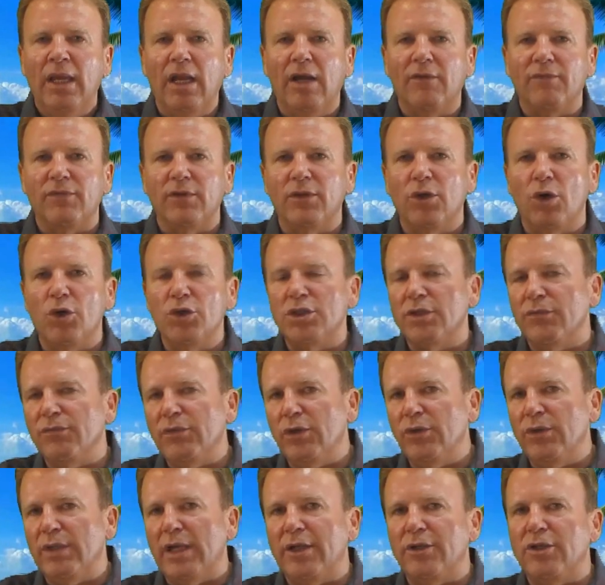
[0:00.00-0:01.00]
And for those of
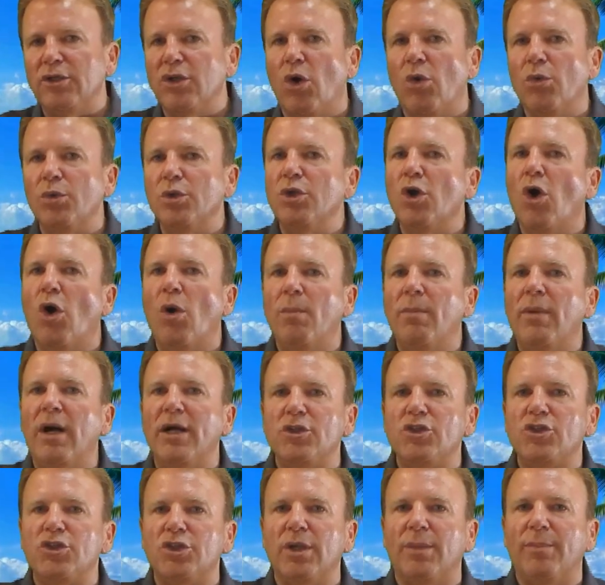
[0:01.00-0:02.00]
you that don't know
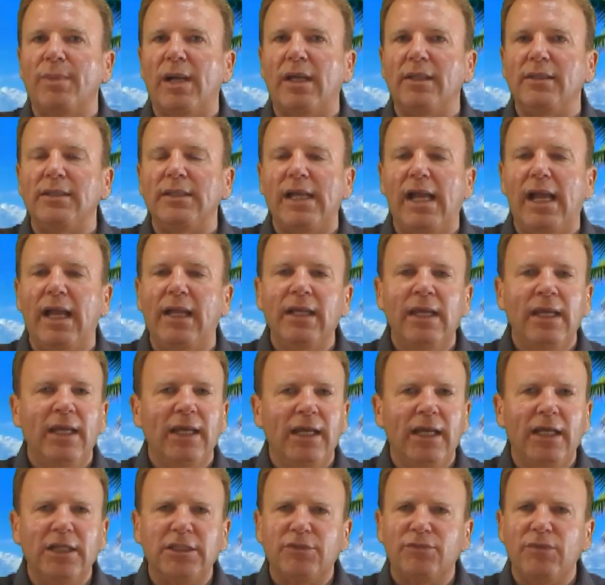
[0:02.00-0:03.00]
much about that,
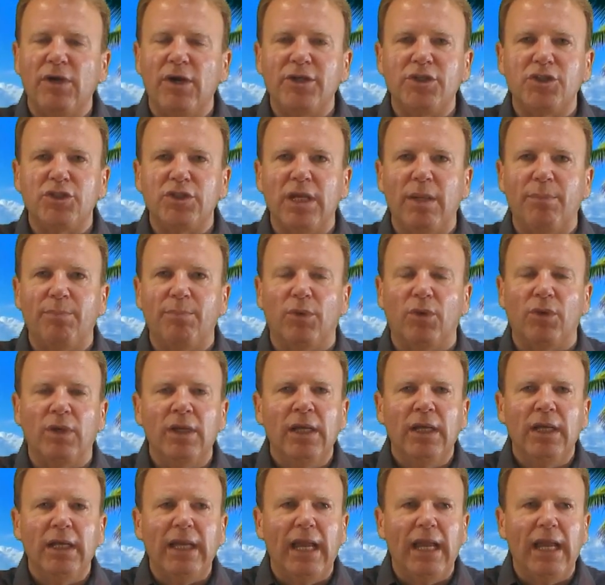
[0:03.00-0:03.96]
it's very simple.